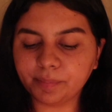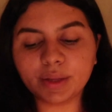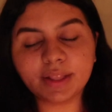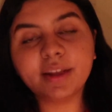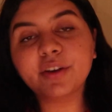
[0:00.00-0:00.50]

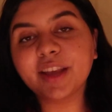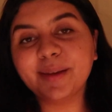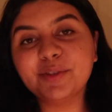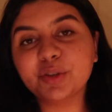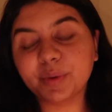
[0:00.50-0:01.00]
We later
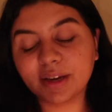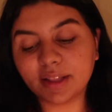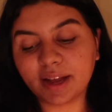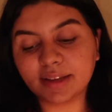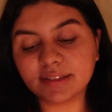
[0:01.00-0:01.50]
came to
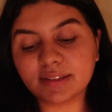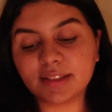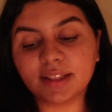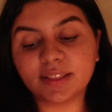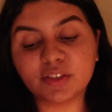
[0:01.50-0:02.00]
realize
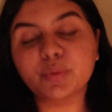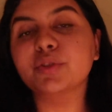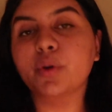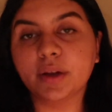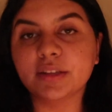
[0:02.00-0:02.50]
that this
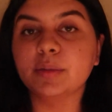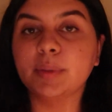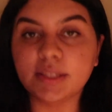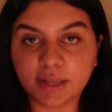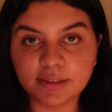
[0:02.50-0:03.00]
was going to
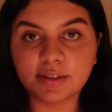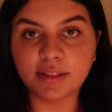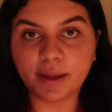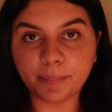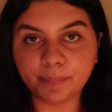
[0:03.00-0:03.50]
be done to them.